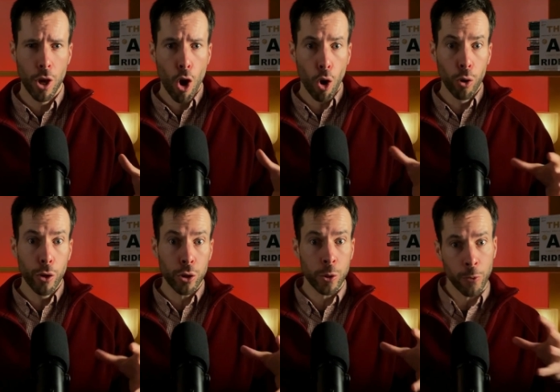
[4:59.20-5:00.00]
all
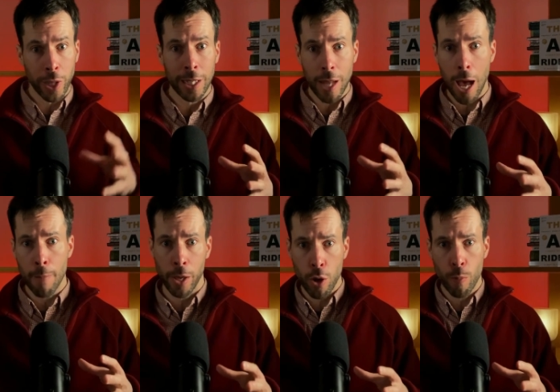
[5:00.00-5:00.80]
those freed
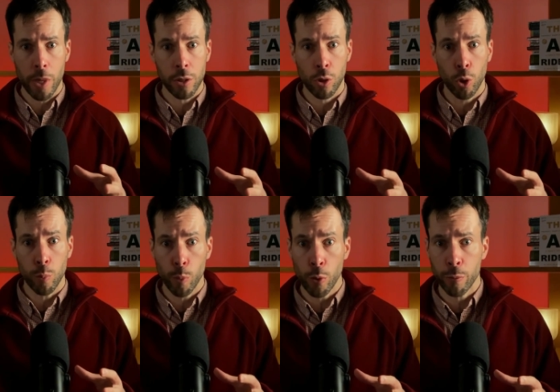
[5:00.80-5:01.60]
up humans
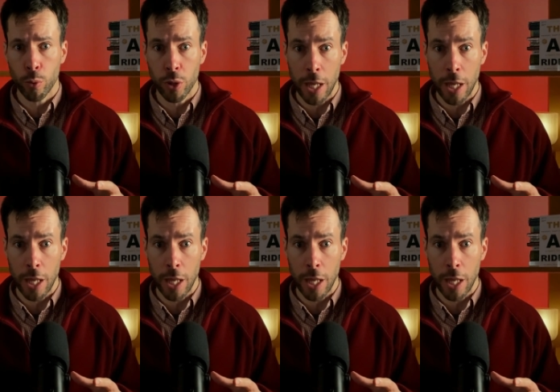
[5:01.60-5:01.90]
could move to the